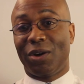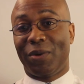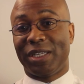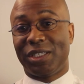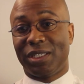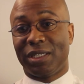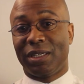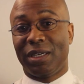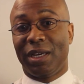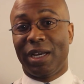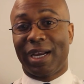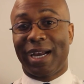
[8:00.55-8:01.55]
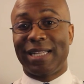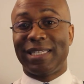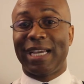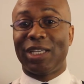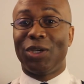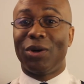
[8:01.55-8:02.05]
question,
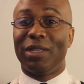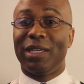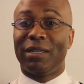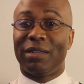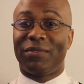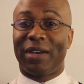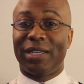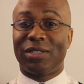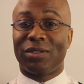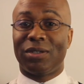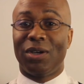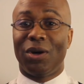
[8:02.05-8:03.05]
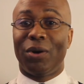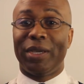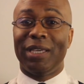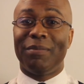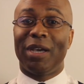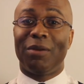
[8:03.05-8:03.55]
contact your legal advisor or
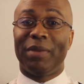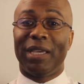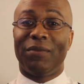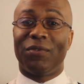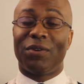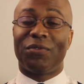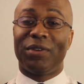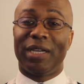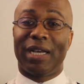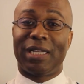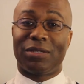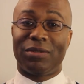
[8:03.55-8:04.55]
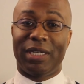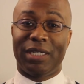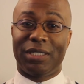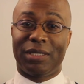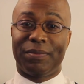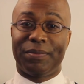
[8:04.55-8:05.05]
email me for a free
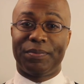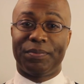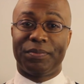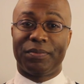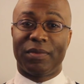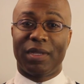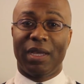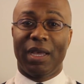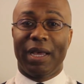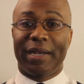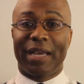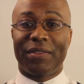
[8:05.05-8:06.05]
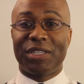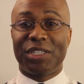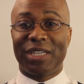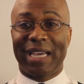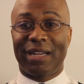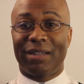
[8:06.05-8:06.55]
consultation. Now, this
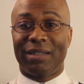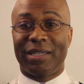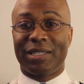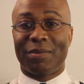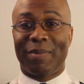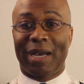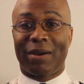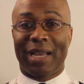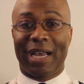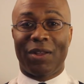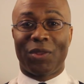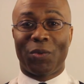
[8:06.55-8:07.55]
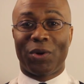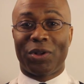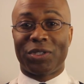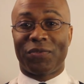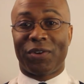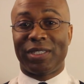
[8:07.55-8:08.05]
channel is about how the
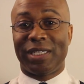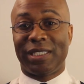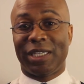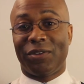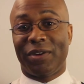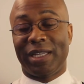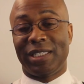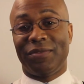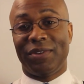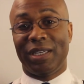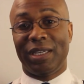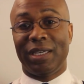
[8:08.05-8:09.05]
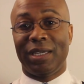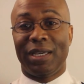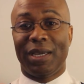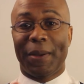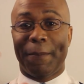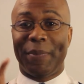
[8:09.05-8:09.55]
worlds of artistic creativity,
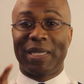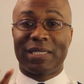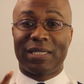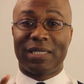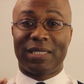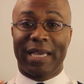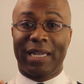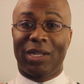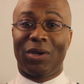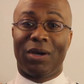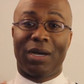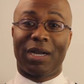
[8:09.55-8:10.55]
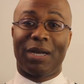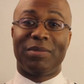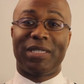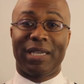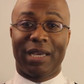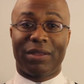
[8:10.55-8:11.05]
business, and law come
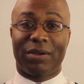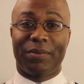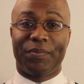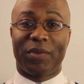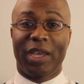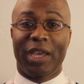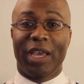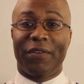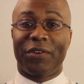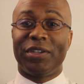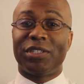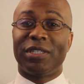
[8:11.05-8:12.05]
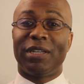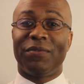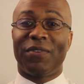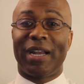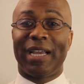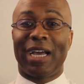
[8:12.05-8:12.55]
together. If you're interested in
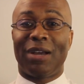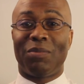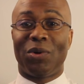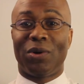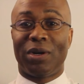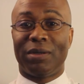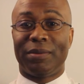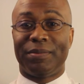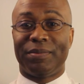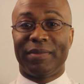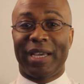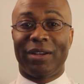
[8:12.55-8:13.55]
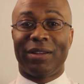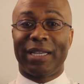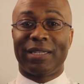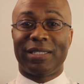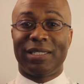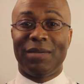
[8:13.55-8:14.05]
finding out more, and you'd like
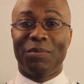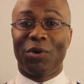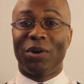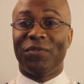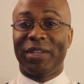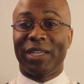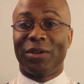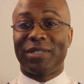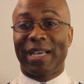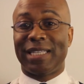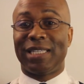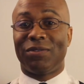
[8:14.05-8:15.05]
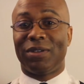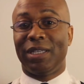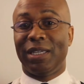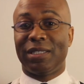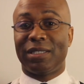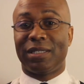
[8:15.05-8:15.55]
to see more videos as they're
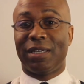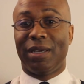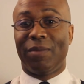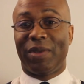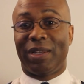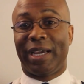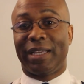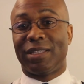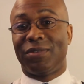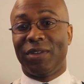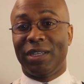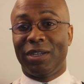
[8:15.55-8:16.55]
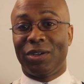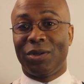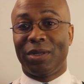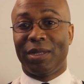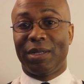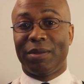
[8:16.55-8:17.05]
released, then like this
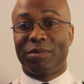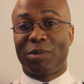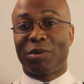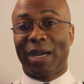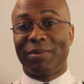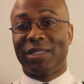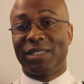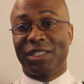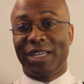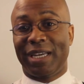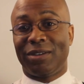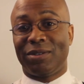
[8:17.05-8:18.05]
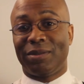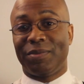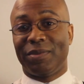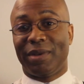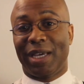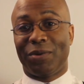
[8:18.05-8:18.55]
video, subscribe to this channel,
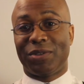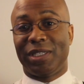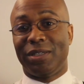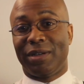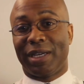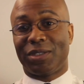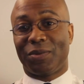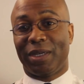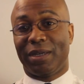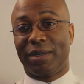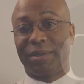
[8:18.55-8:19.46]
and we'll see you next week.